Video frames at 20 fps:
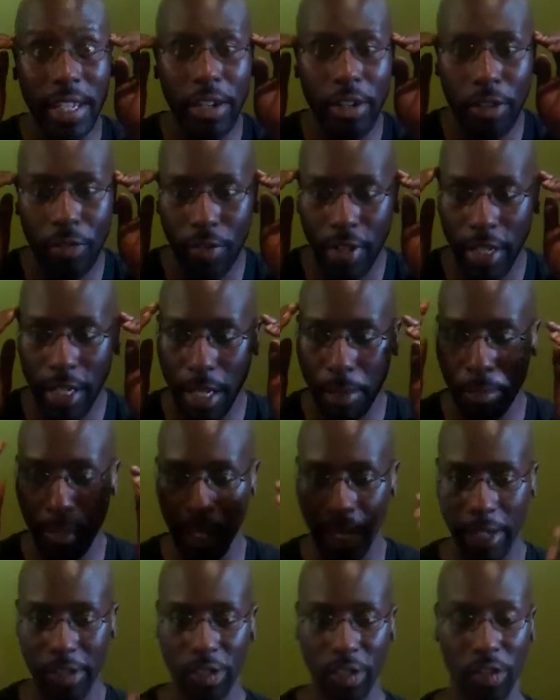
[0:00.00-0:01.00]
year of the
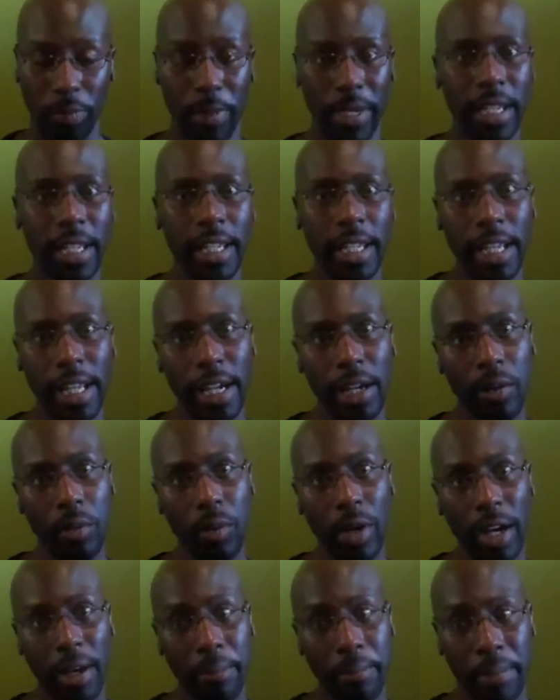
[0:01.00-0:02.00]
Olympics, it's been a year
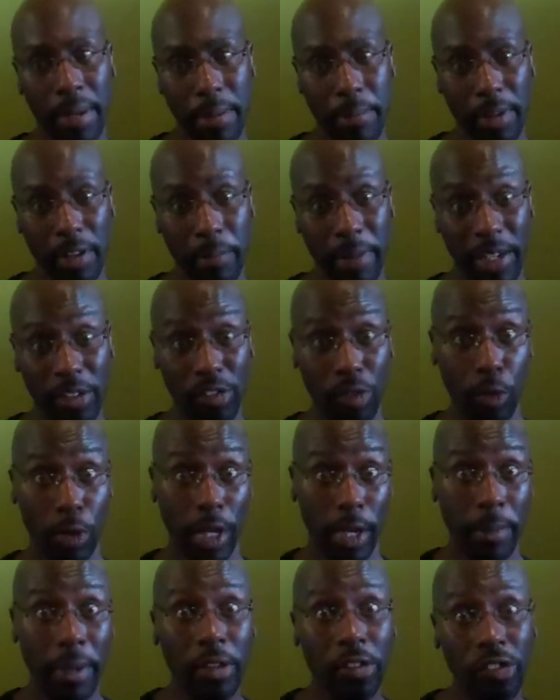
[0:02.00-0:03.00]
where people have been
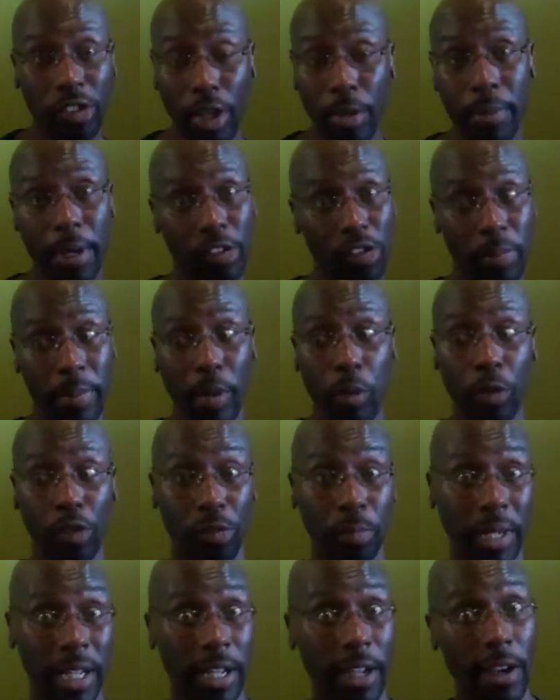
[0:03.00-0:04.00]
talking about so much about
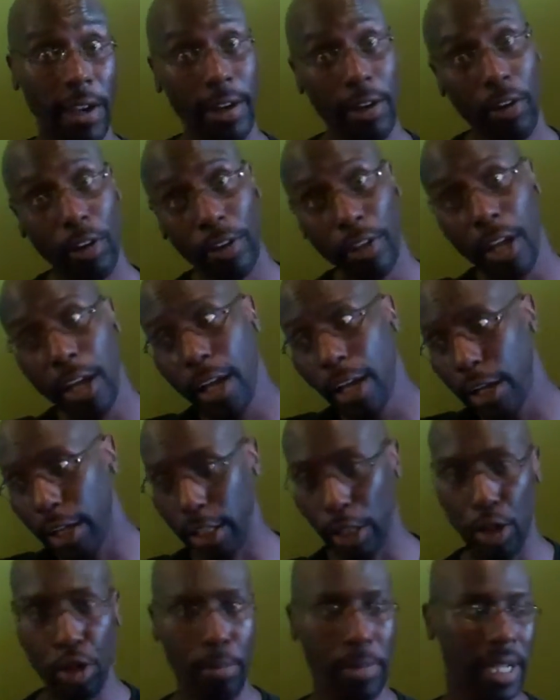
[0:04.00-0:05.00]
what's been going on
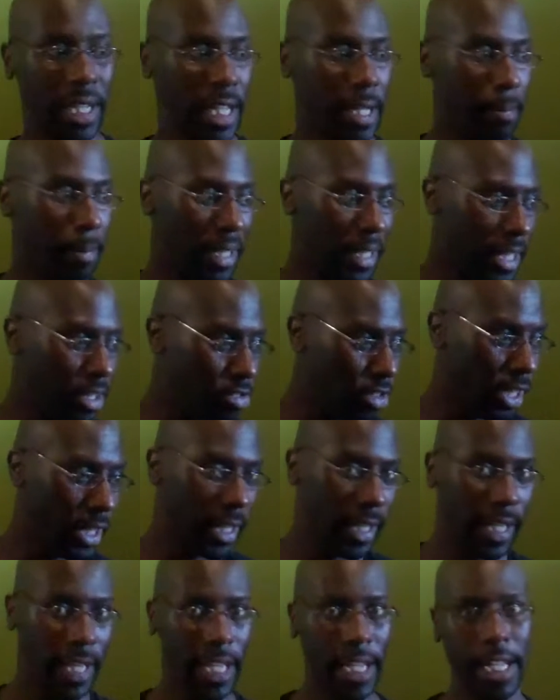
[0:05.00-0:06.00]
globally,
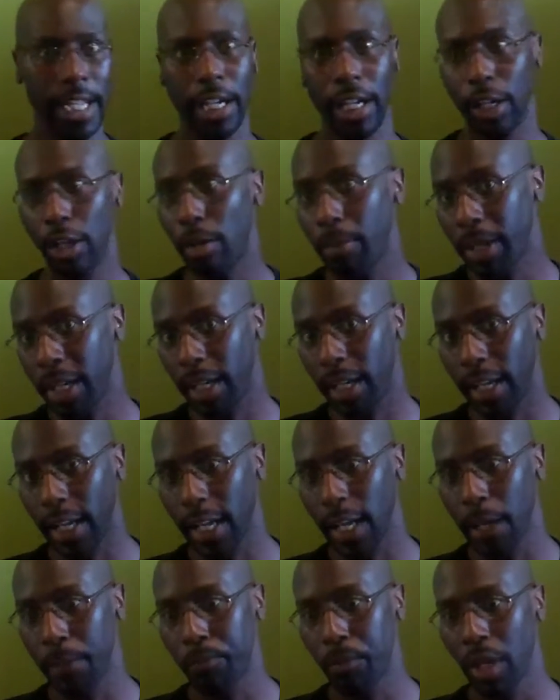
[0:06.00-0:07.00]
politically,
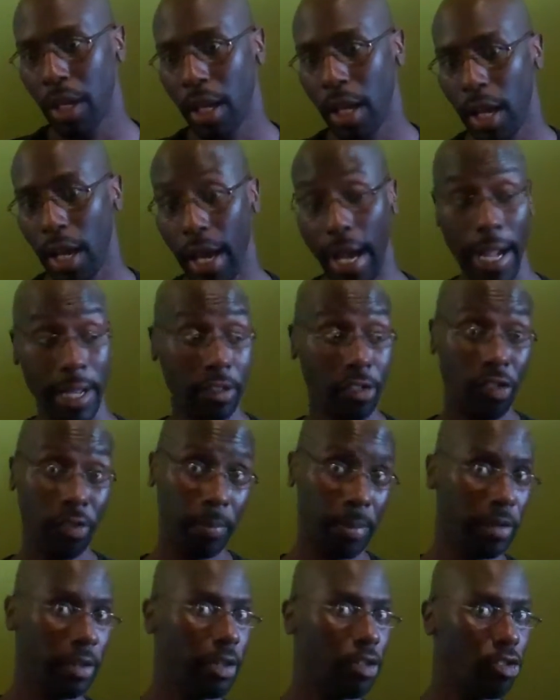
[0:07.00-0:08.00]
economically, and
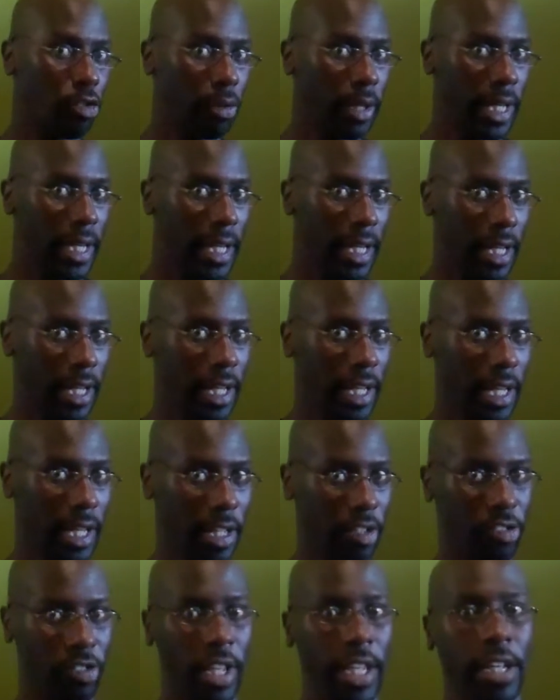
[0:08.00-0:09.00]
spiritually
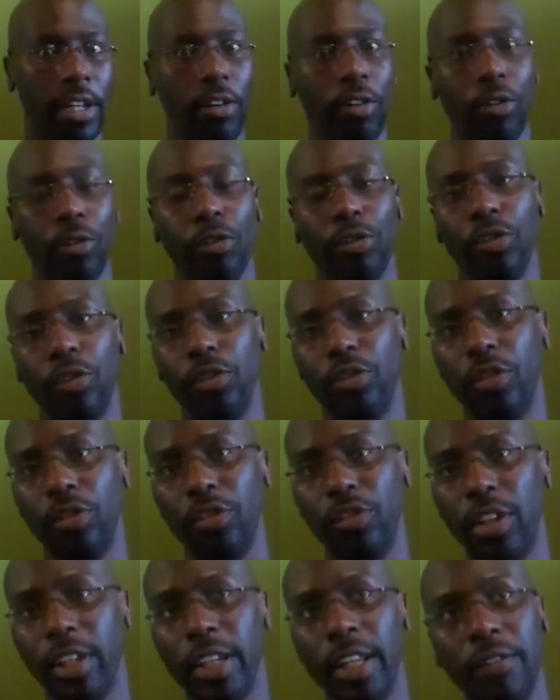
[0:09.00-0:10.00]
it's taken all sorts of
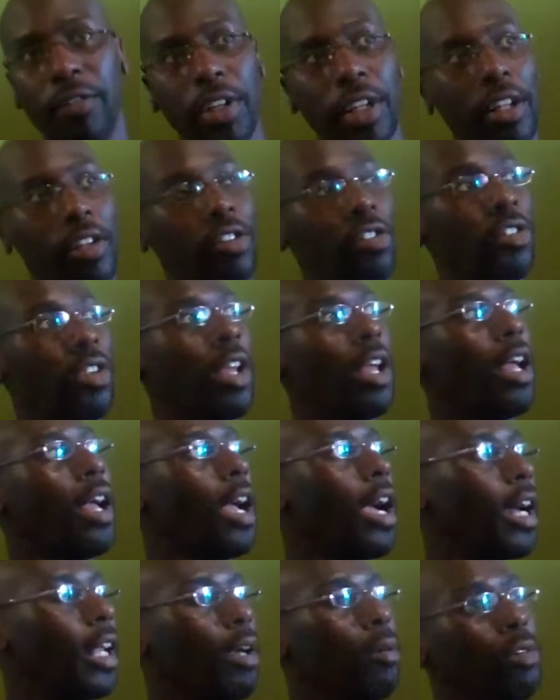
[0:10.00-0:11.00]
significance.
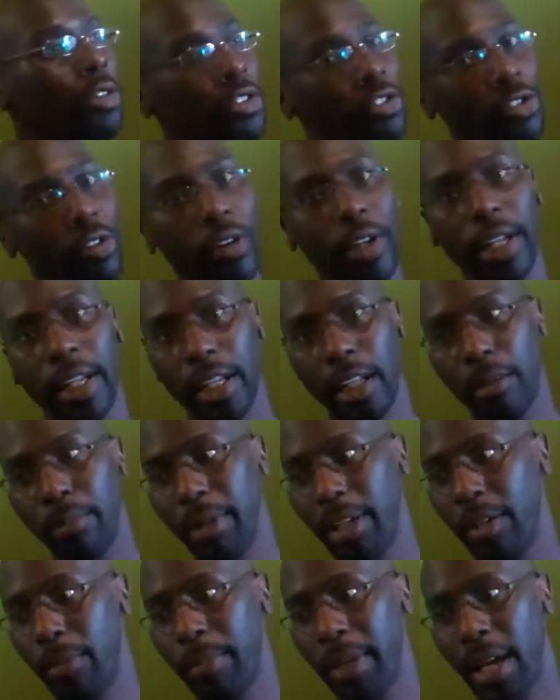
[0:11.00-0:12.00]
And I want to talk a little
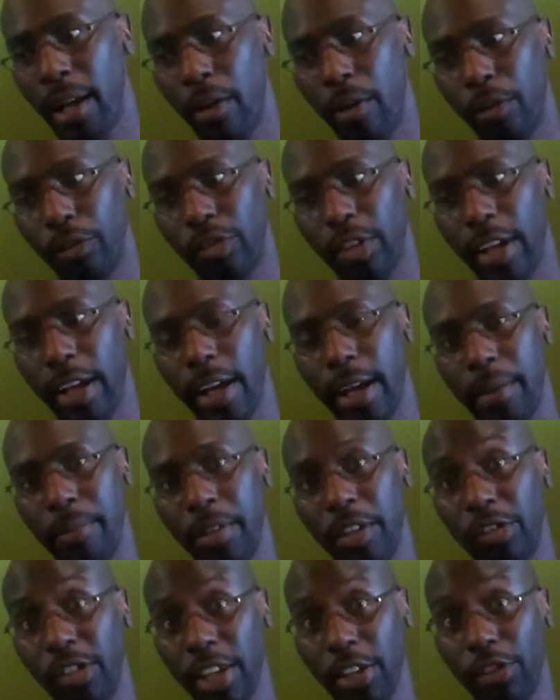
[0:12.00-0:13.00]
bit about um,
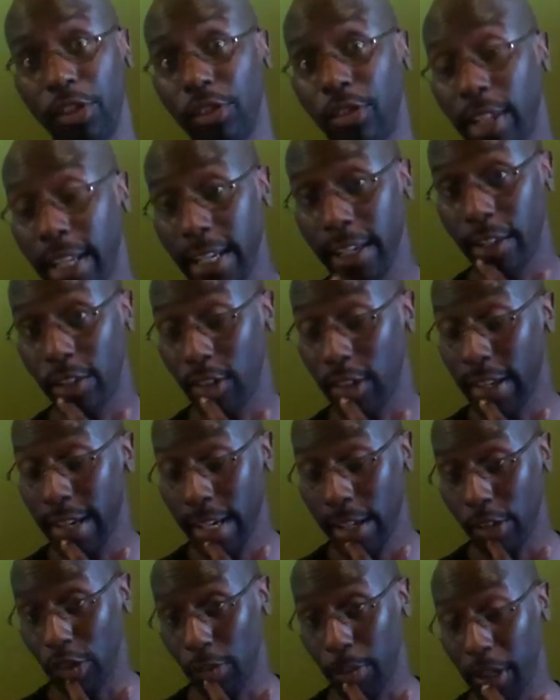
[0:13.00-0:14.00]
the teachers, leaders, and
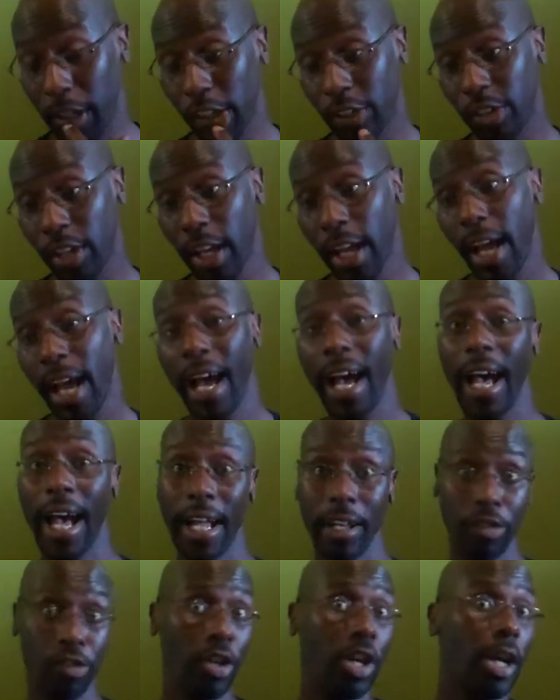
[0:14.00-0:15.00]
healers because
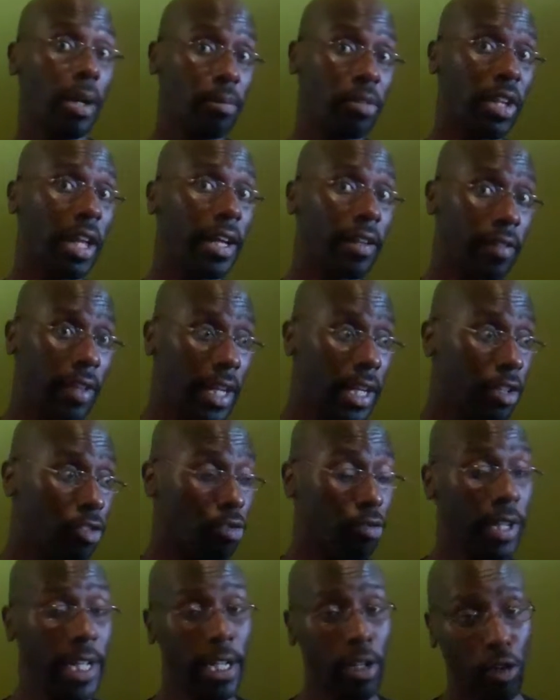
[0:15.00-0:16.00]
at times like
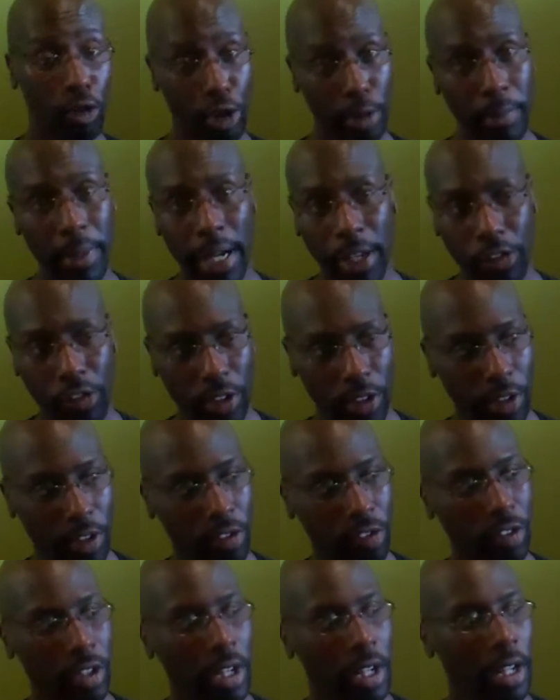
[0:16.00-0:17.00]
these, real or
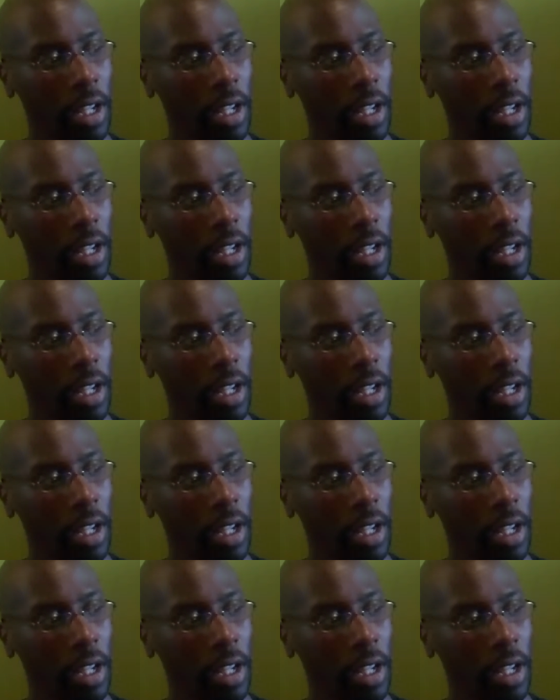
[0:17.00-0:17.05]
imagined,